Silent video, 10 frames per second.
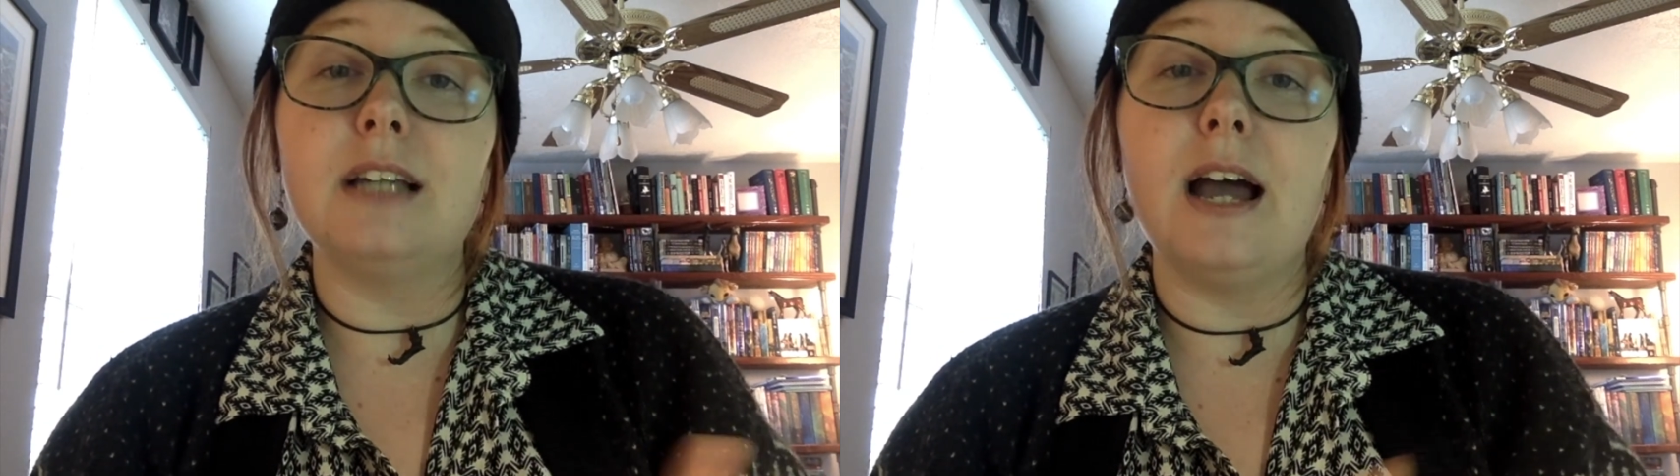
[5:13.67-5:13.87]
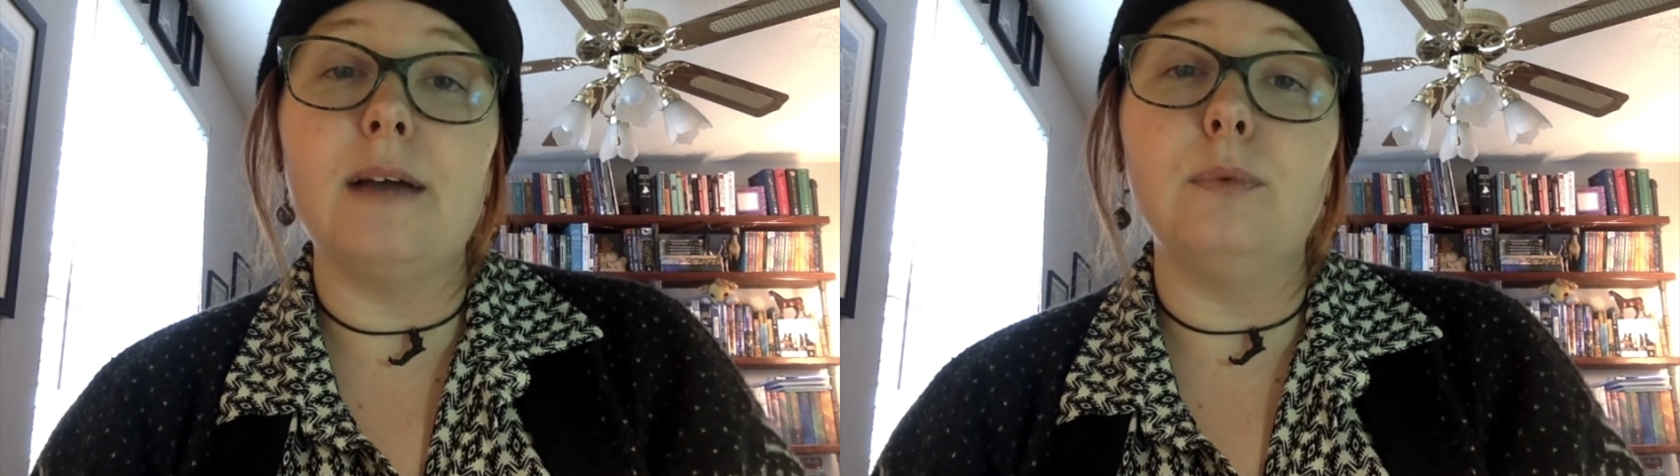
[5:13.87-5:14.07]

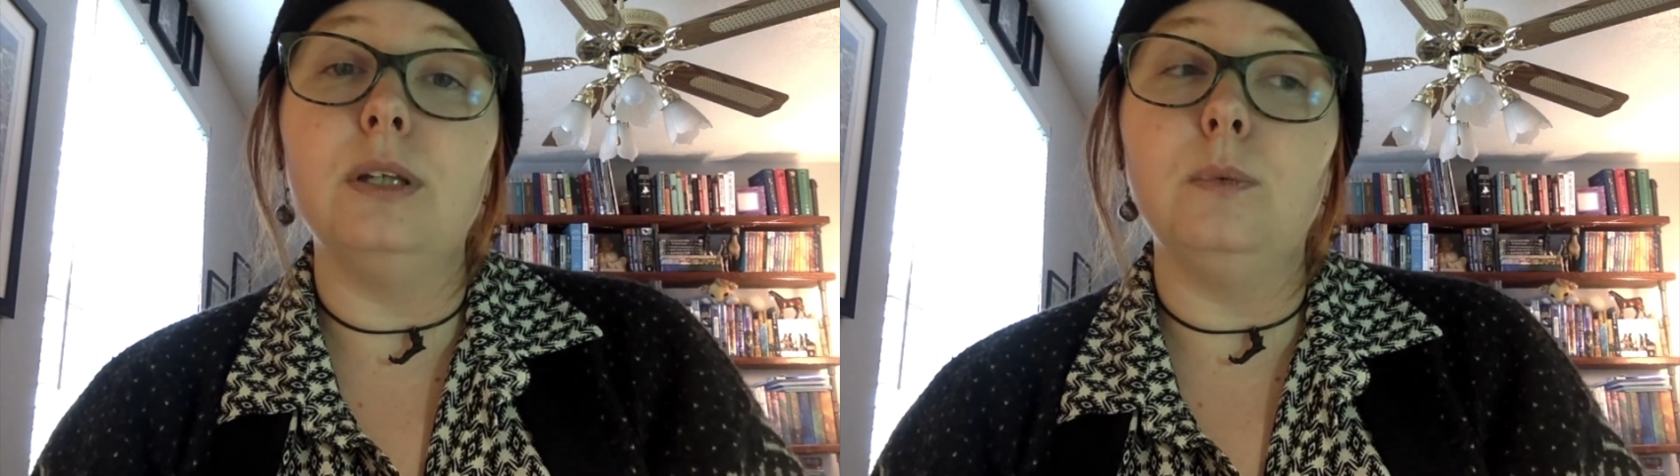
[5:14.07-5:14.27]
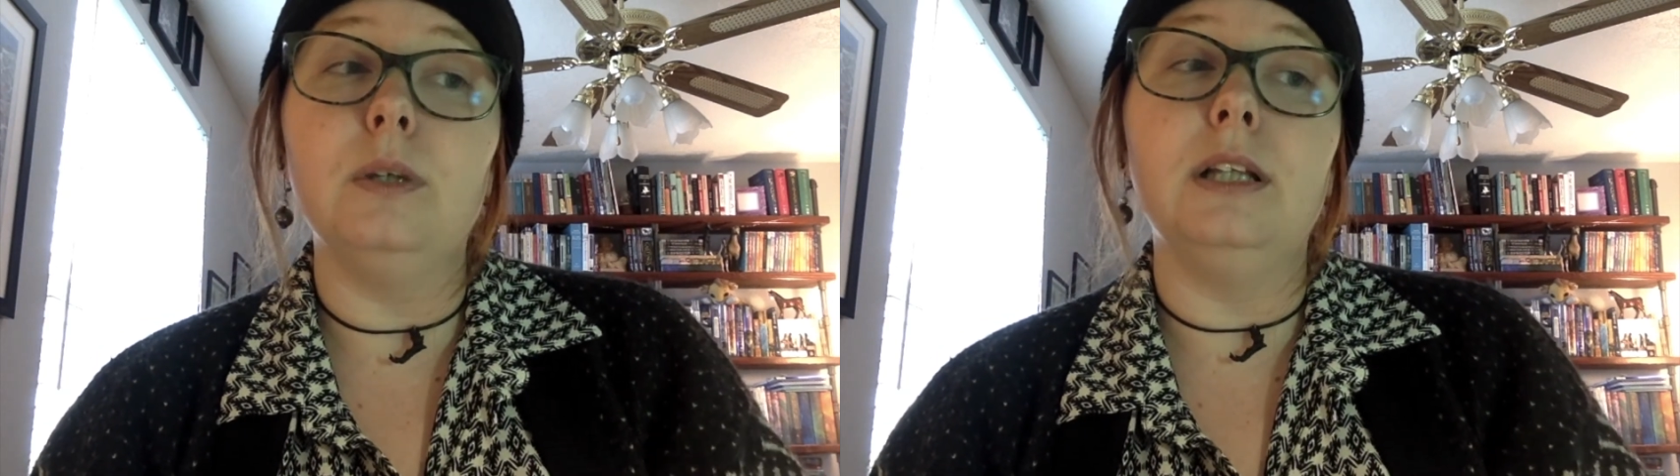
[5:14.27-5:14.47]
I
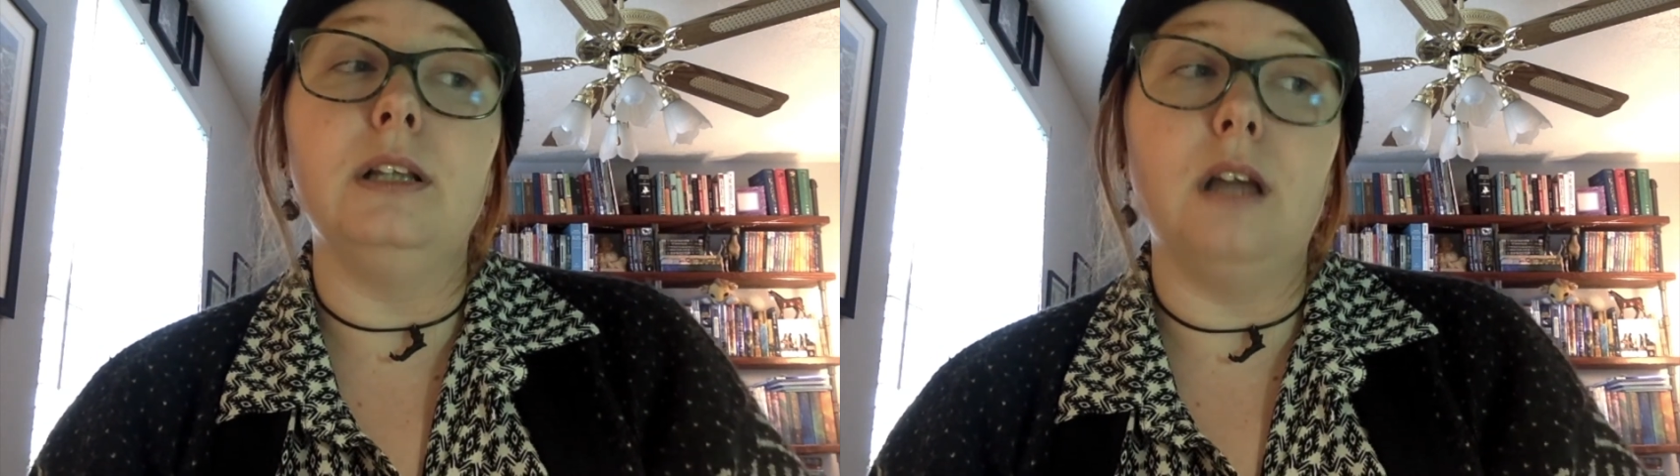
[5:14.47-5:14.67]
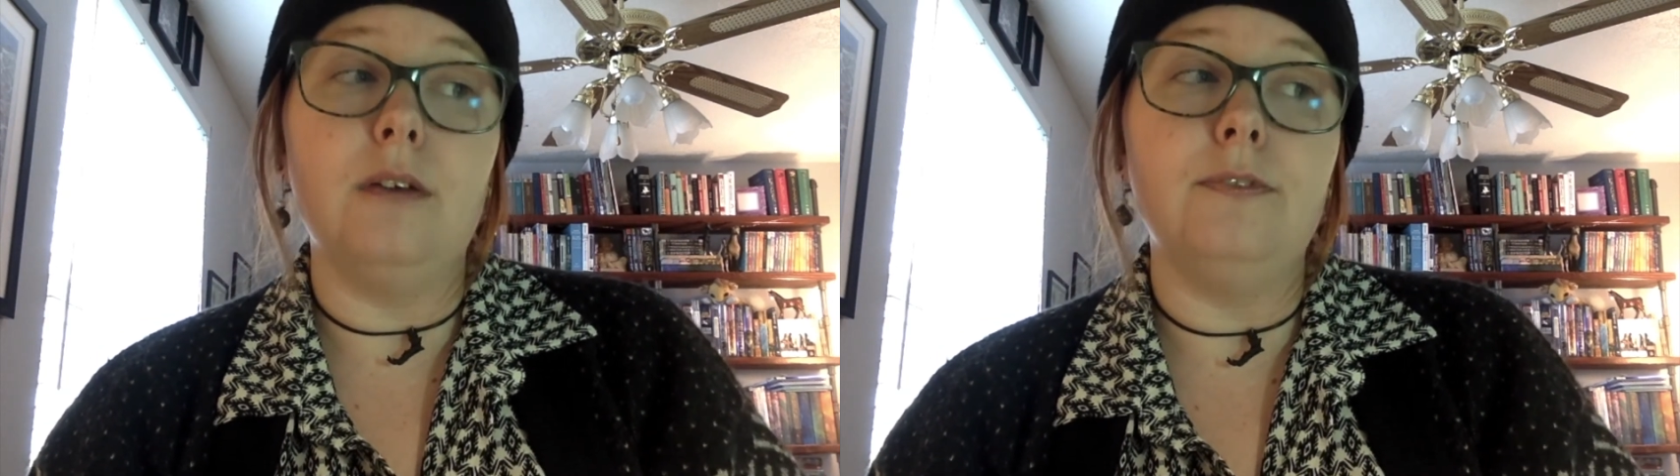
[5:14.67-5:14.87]
really, really
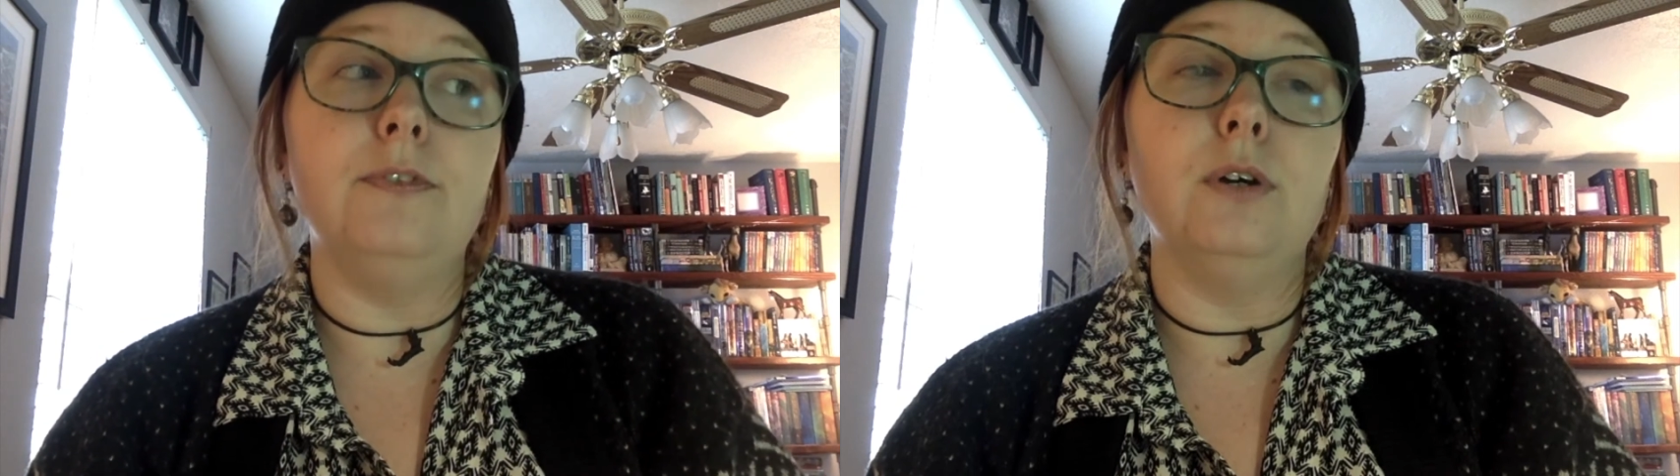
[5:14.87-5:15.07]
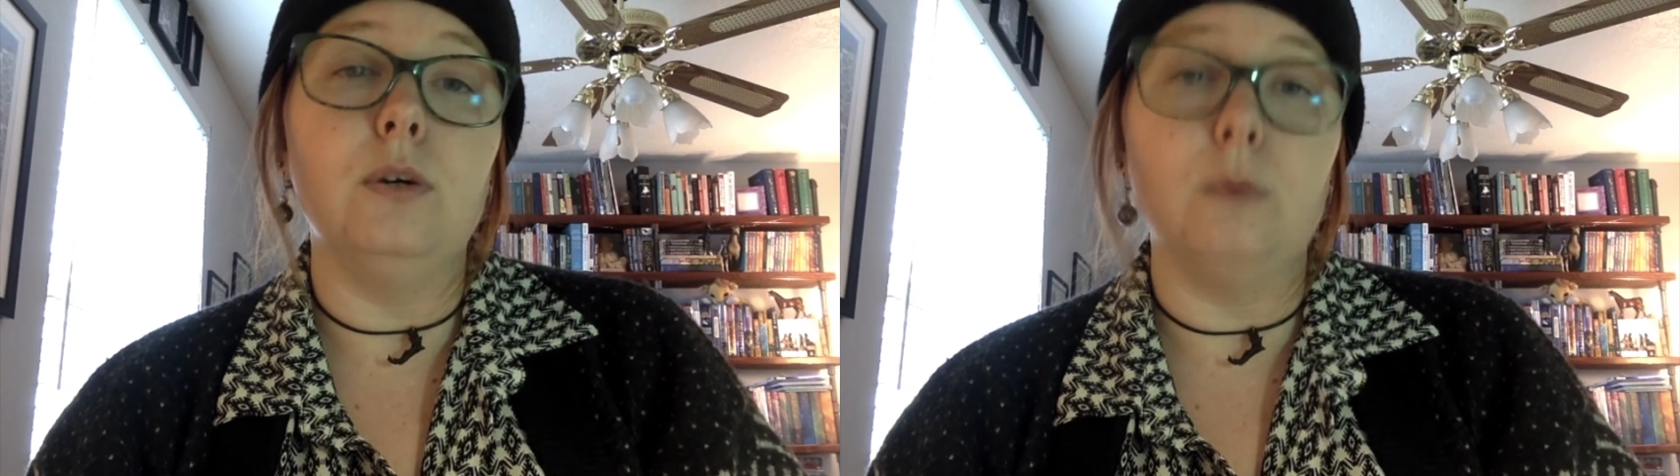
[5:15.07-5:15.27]
love
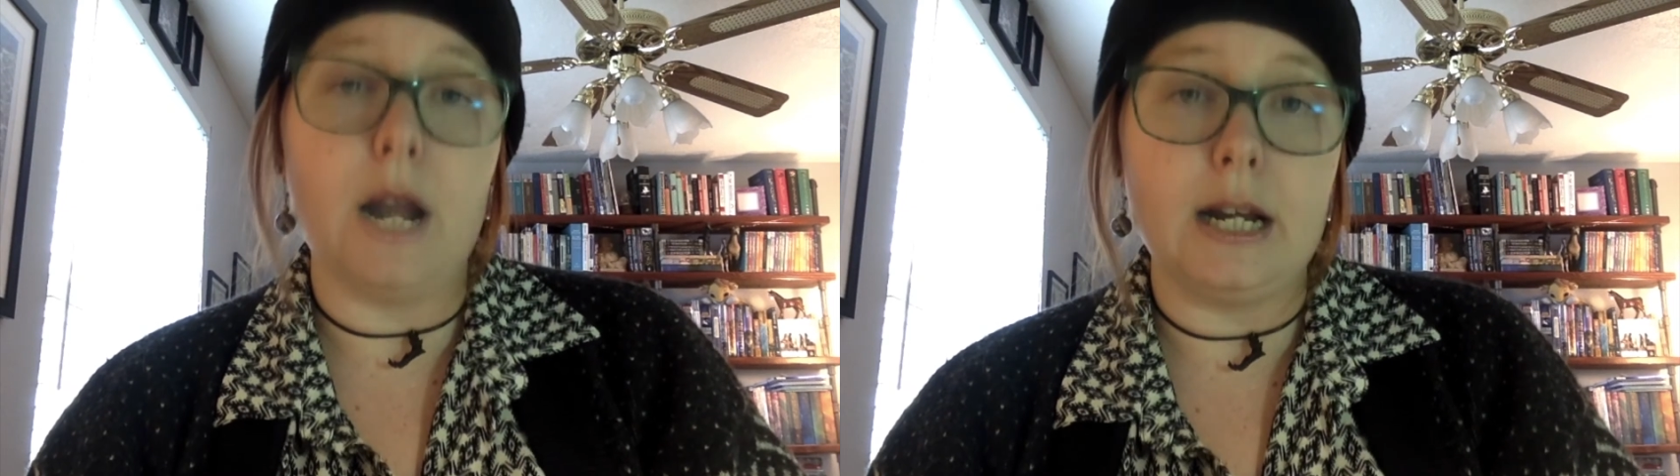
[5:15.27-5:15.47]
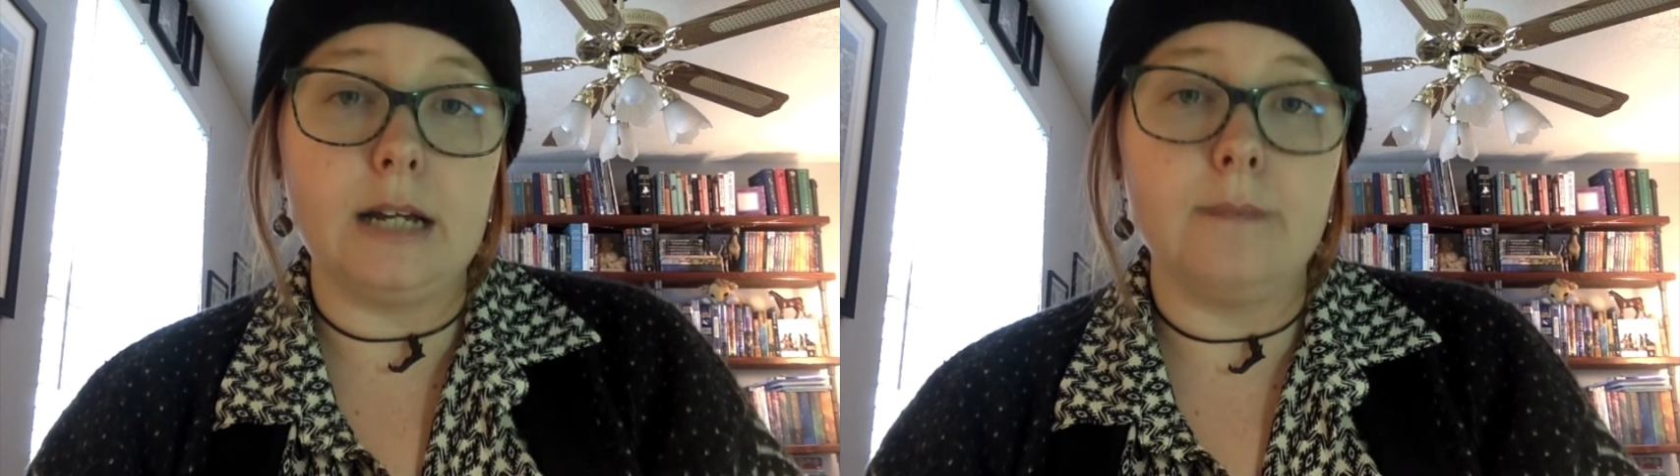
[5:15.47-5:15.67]
her
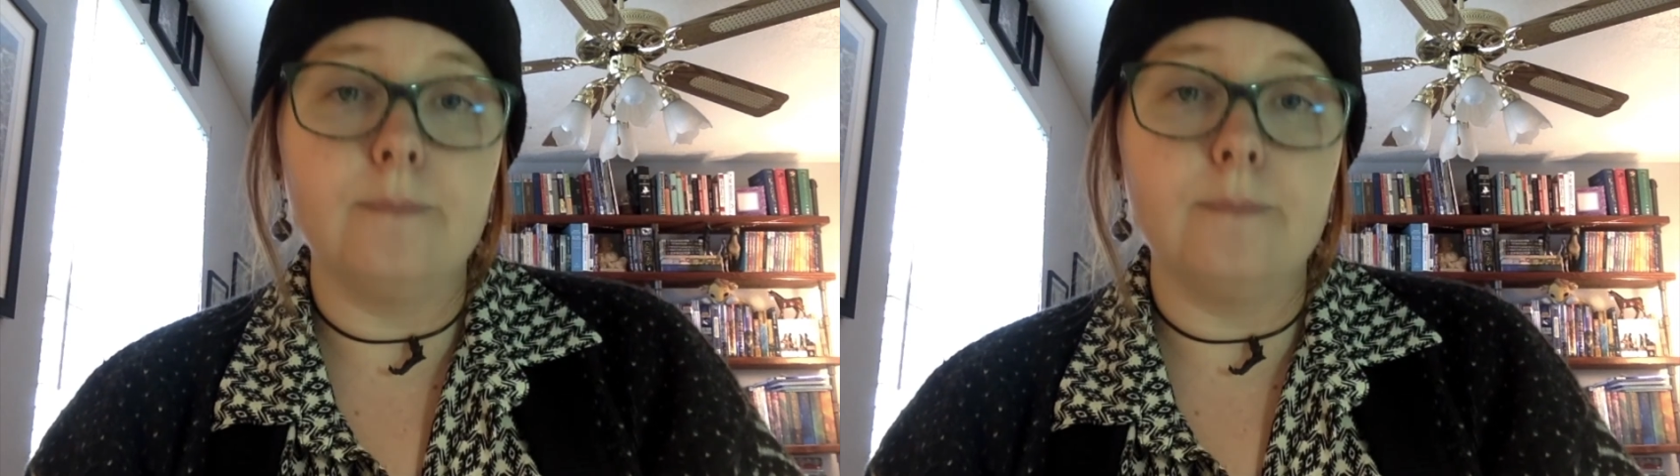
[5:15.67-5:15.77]
writing.